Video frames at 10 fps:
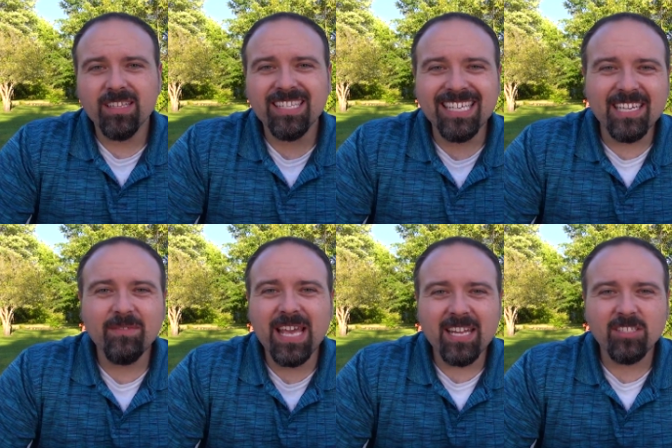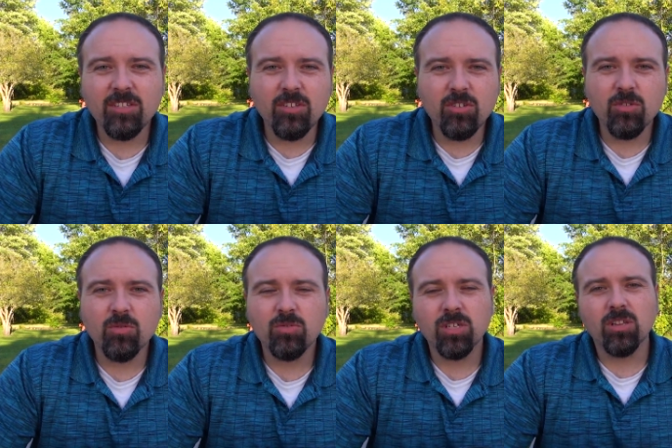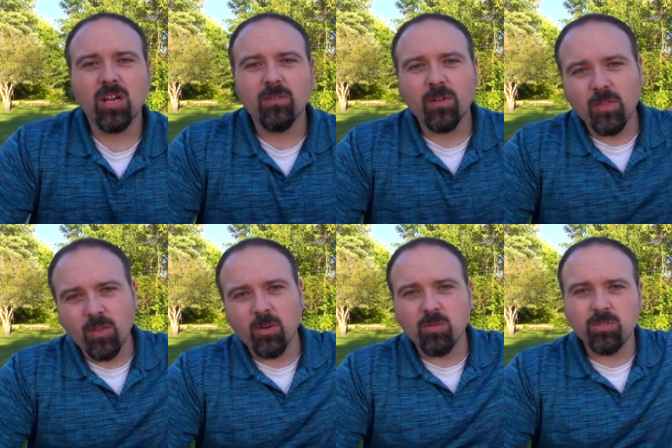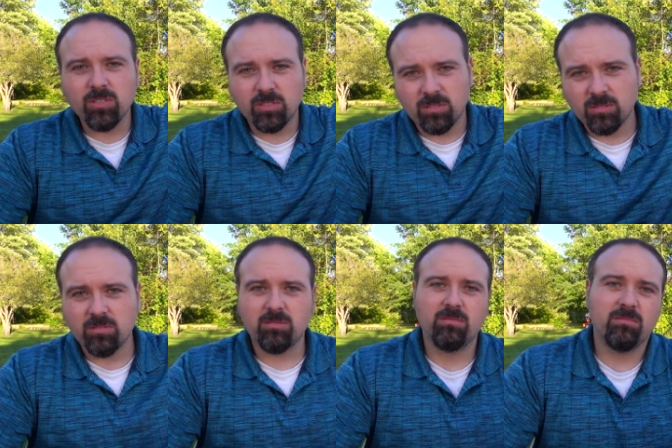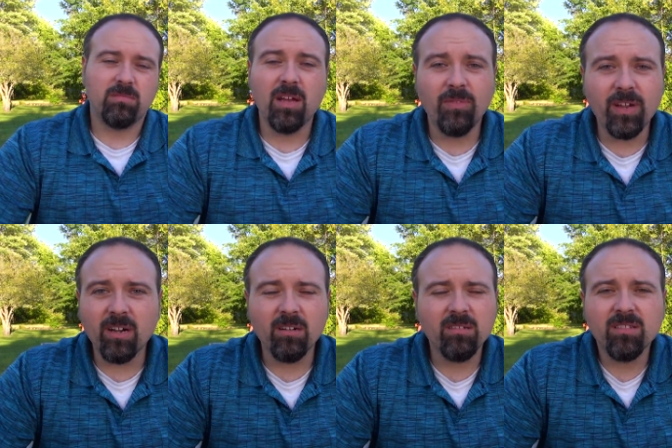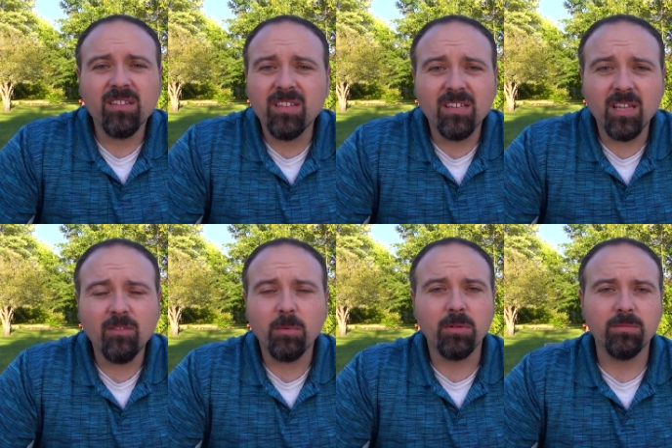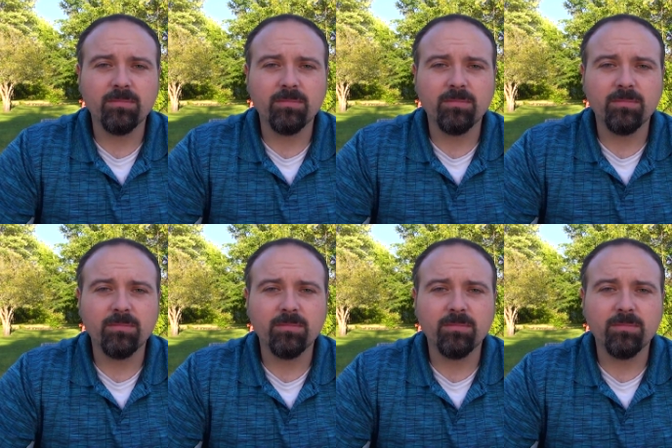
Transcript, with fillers: to give that to you to love those out there, to the unlovable.